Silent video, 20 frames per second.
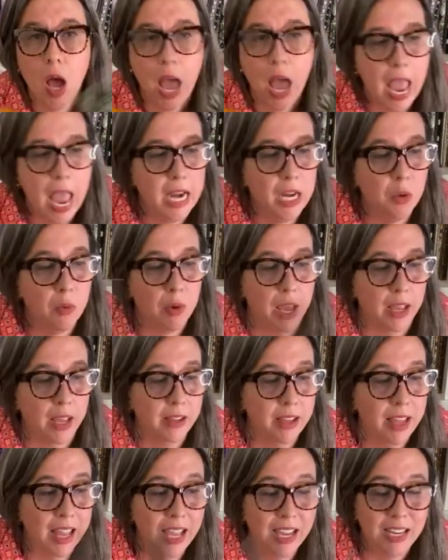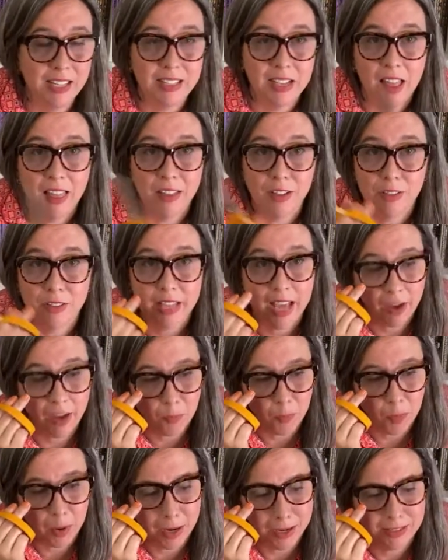Anyway, $8, half
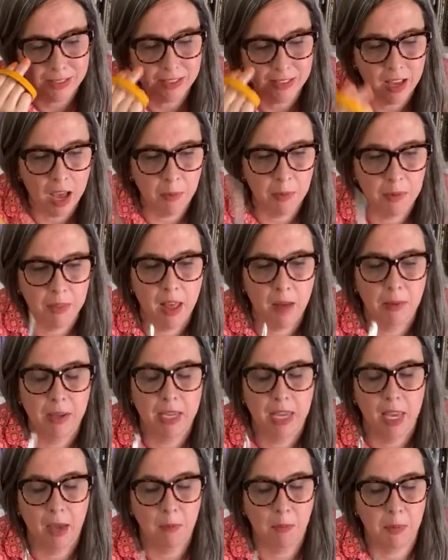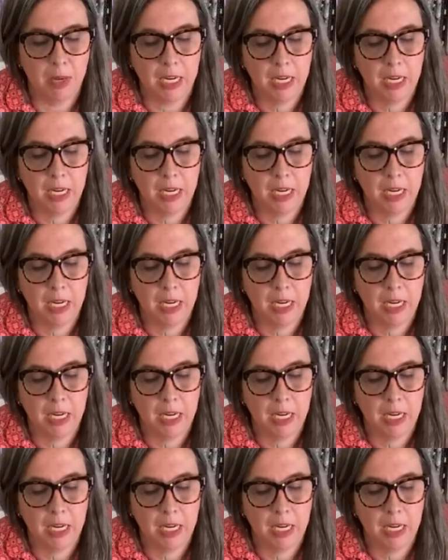price, Hobby Lobby, can't beat